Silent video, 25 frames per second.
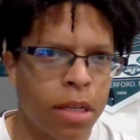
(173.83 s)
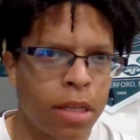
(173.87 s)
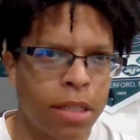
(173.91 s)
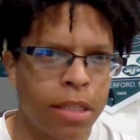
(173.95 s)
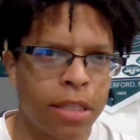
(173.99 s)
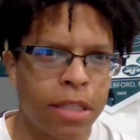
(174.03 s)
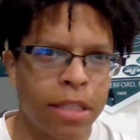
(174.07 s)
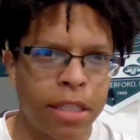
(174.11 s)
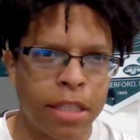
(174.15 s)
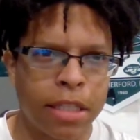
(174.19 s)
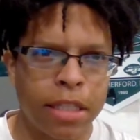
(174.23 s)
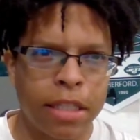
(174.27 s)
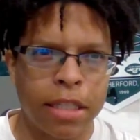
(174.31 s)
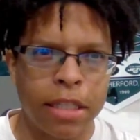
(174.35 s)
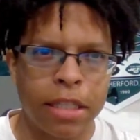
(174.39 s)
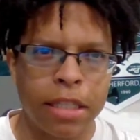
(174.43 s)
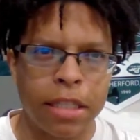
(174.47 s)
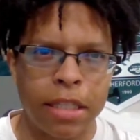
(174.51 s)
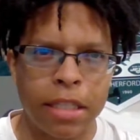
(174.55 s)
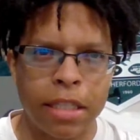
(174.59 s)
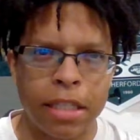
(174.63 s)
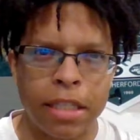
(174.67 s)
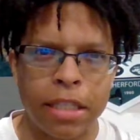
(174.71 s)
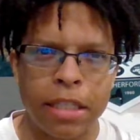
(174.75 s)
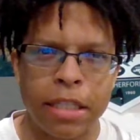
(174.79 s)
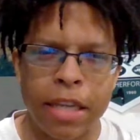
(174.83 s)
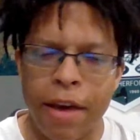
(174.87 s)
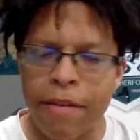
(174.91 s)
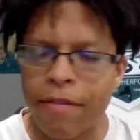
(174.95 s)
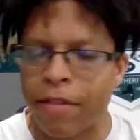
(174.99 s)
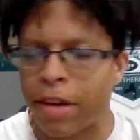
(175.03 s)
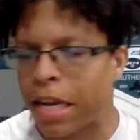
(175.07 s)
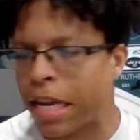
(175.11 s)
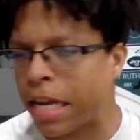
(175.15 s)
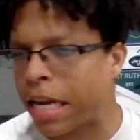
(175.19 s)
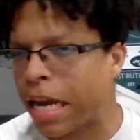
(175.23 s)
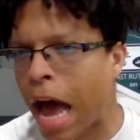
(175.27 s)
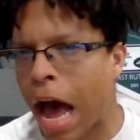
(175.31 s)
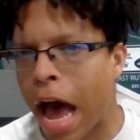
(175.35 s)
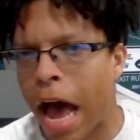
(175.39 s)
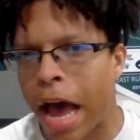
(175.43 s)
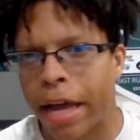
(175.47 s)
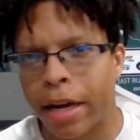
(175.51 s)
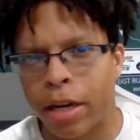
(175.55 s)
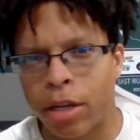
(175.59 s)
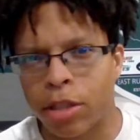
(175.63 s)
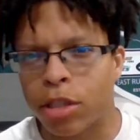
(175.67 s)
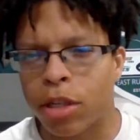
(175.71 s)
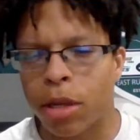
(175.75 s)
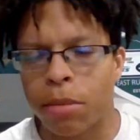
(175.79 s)

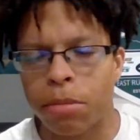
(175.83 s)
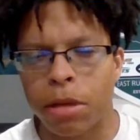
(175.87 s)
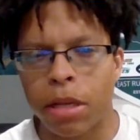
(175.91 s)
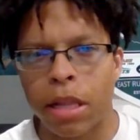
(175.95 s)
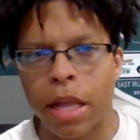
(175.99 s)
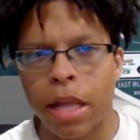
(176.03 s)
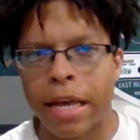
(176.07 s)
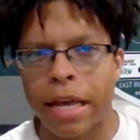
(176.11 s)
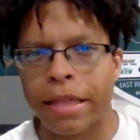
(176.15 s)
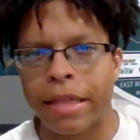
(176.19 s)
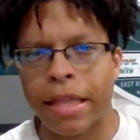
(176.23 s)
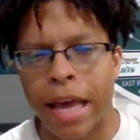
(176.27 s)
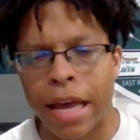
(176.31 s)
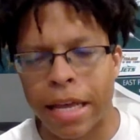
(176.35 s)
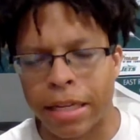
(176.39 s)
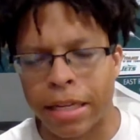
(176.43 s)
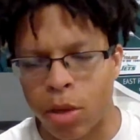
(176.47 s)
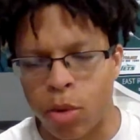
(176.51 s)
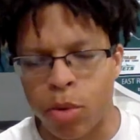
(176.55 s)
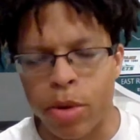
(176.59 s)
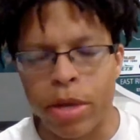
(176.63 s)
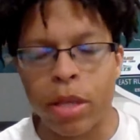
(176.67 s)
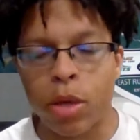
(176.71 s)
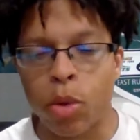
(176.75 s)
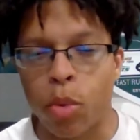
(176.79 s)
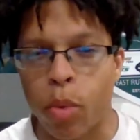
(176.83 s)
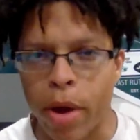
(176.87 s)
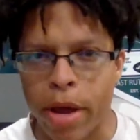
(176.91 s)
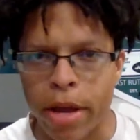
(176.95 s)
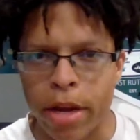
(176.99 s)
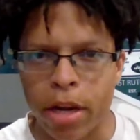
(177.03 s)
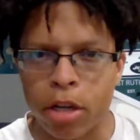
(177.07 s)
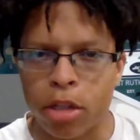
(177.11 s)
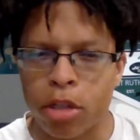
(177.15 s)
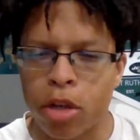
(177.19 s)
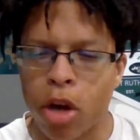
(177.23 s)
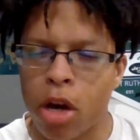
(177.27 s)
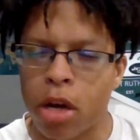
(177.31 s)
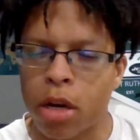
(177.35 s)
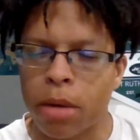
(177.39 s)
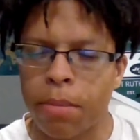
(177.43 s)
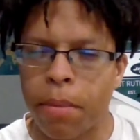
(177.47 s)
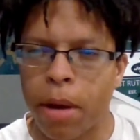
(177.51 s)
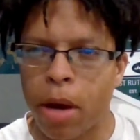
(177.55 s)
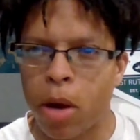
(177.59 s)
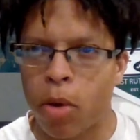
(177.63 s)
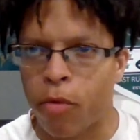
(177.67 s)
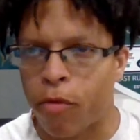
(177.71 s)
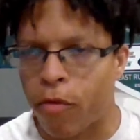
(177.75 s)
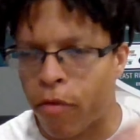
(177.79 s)
79 or something like that. So either way, you're talking
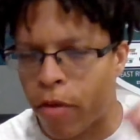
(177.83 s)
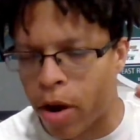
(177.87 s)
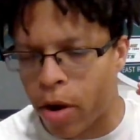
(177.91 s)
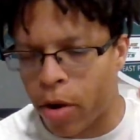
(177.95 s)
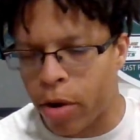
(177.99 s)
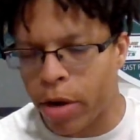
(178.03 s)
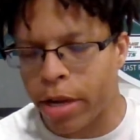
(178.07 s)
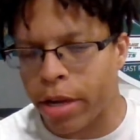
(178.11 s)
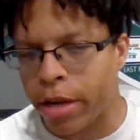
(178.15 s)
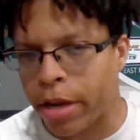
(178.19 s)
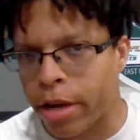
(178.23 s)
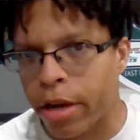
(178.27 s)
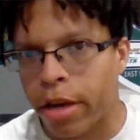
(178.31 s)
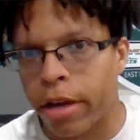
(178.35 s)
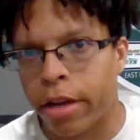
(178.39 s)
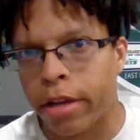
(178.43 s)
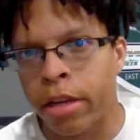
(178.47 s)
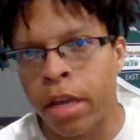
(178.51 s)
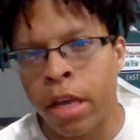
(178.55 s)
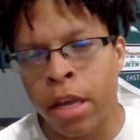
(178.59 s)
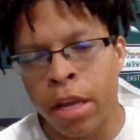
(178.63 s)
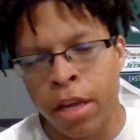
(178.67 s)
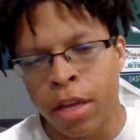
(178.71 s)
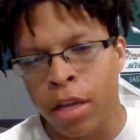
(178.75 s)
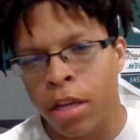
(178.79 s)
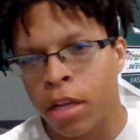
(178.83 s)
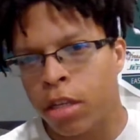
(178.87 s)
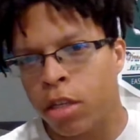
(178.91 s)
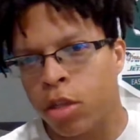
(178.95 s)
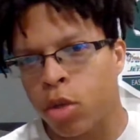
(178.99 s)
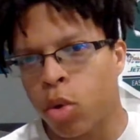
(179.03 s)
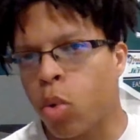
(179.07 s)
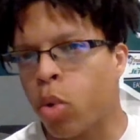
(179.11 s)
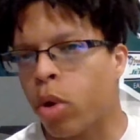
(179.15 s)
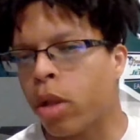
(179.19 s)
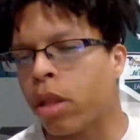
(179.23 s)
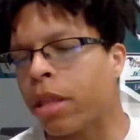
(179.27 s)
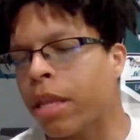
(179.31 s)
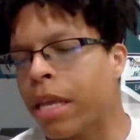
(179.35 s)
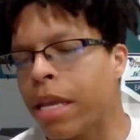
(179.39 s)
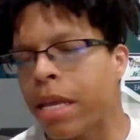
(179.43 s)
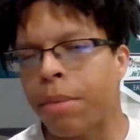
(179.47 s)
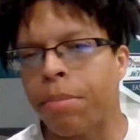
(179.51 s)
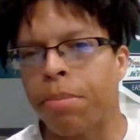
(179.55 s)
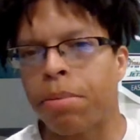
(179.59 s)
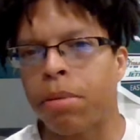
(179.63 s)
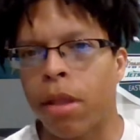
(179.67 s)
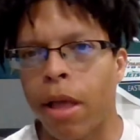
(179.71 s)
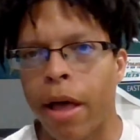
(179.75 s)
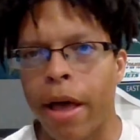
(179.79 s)
about very good to
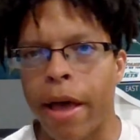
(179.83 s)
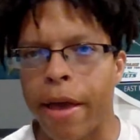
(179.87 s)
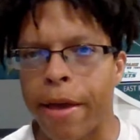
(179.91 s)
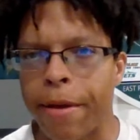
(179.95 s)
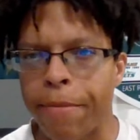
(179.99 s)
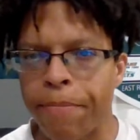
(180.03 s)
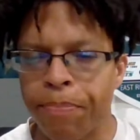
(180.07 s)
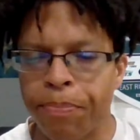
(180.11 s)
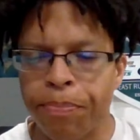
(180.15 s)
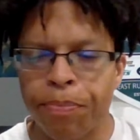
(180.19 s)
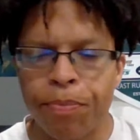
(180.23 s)
elite play